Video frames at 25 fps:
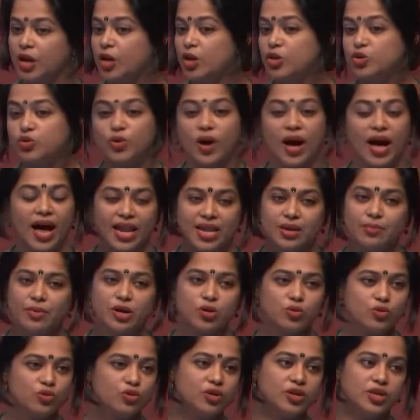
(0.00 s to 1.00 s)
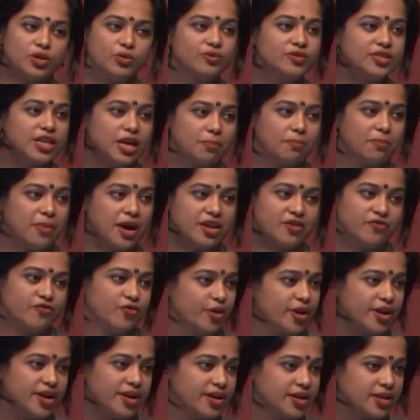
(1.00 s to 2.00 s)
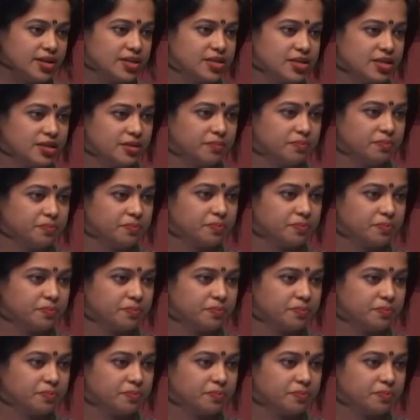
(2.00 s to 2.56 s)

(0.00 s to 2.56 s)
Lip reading: So Halima could not use that money for agriculture.